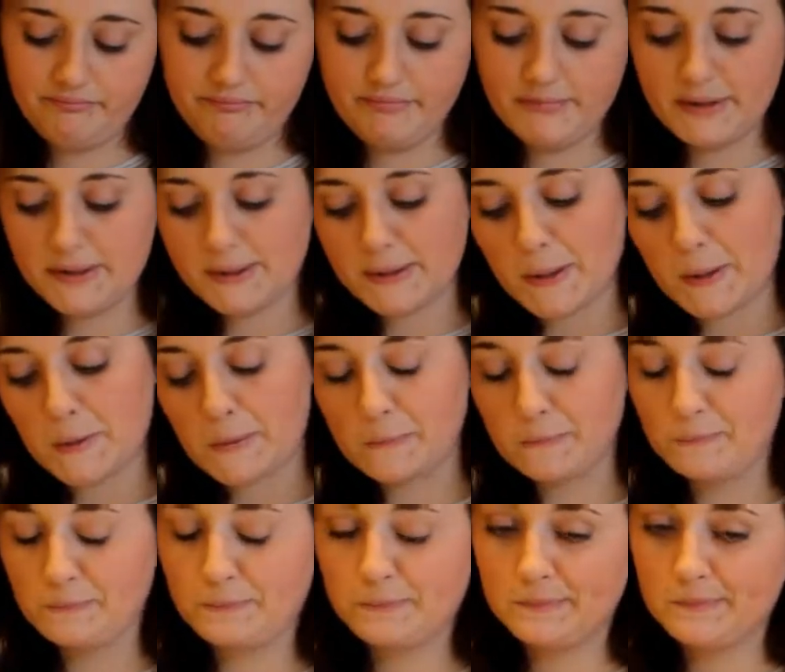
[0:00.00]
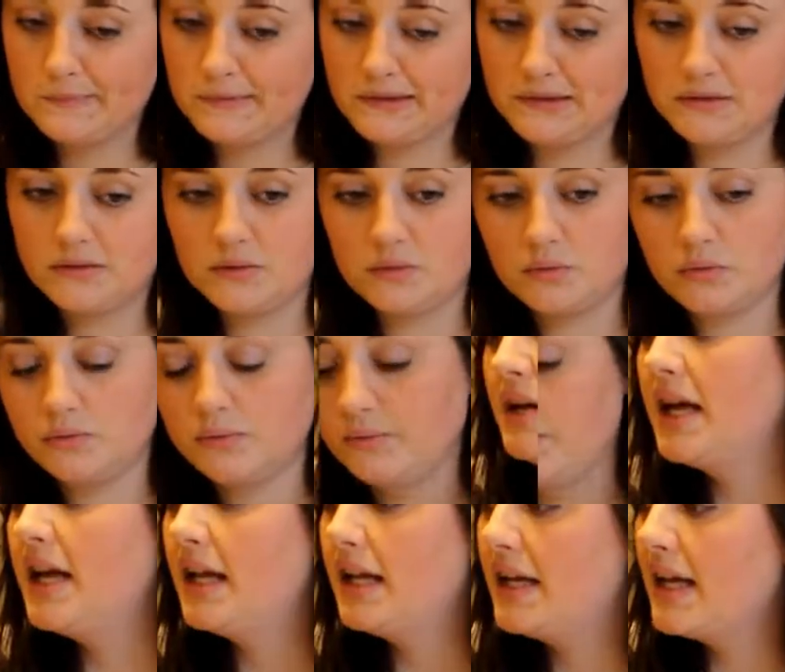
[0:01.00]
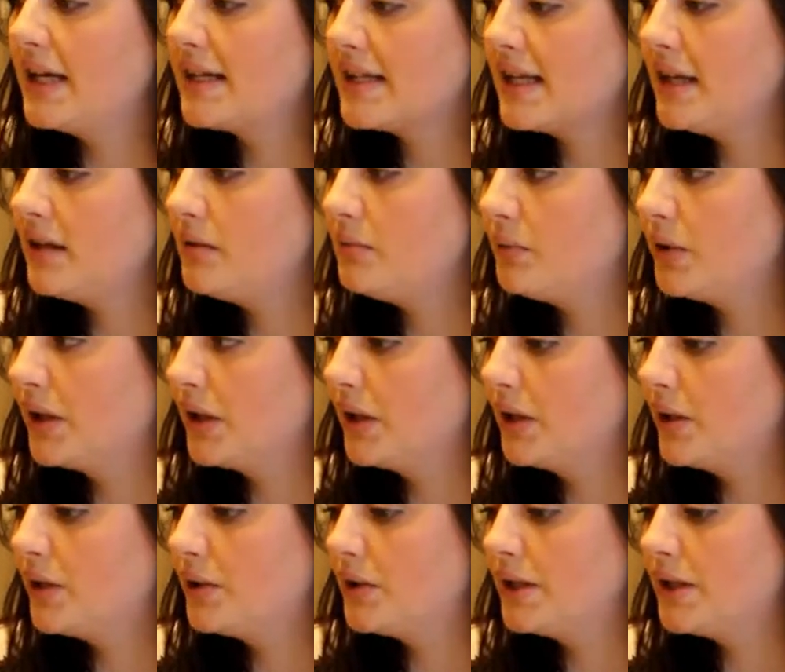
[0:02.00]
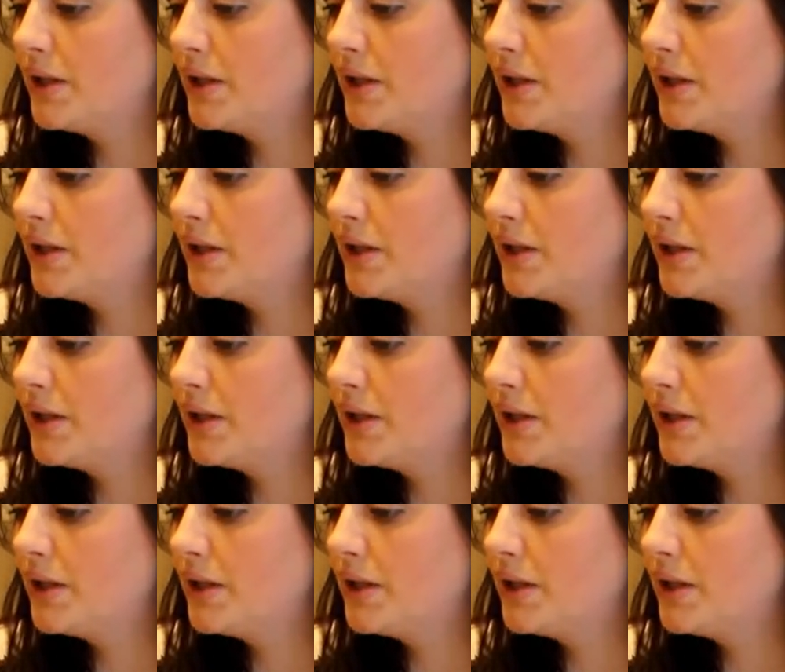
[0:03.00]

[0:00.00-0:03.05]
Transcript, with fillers: so, next item we're going to go